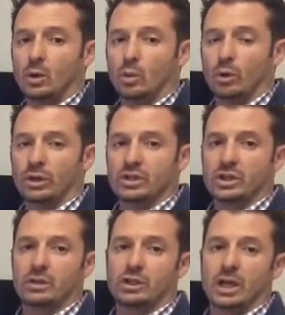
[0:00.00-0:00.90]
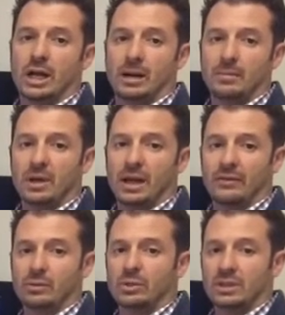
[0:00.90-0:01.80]
we're going to start a job
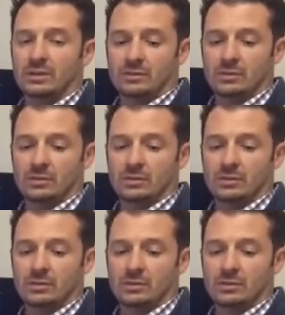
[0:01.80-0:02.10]
after we leave.